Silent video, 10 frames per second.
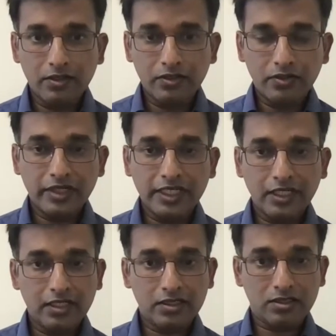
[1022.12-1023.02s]
Retail
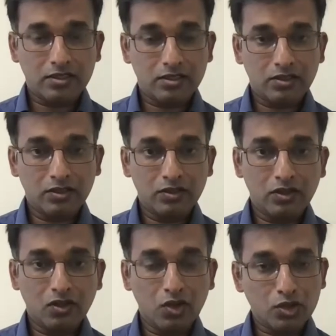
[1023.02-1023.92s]
is
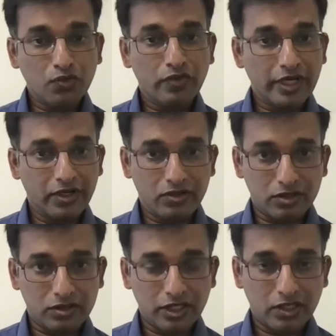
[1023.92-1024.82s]
also very
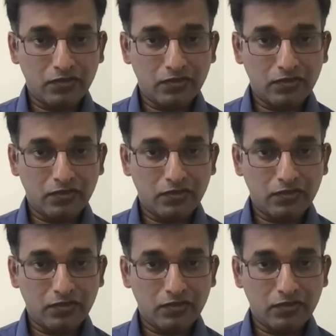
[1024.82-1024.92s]
interesting. If